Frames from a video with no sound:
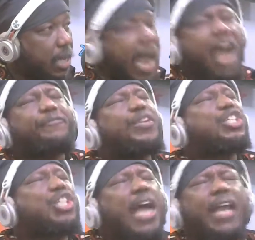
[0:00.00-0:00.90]
Every
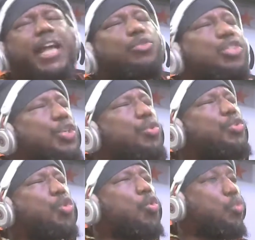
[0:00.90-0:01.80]
channel you
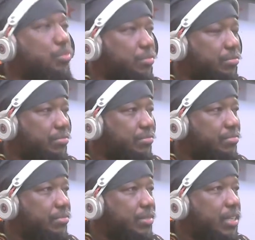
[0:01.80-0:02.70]
tune to,
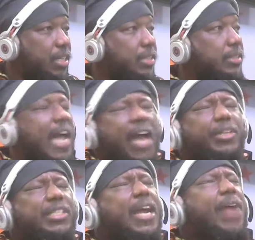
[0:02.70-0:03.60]
there
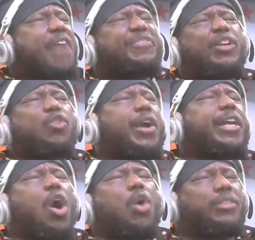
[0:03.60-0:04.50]
is a raffle
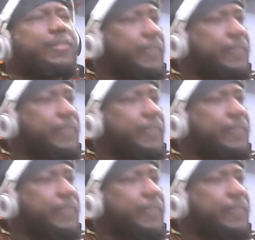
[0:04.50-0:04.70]
going on.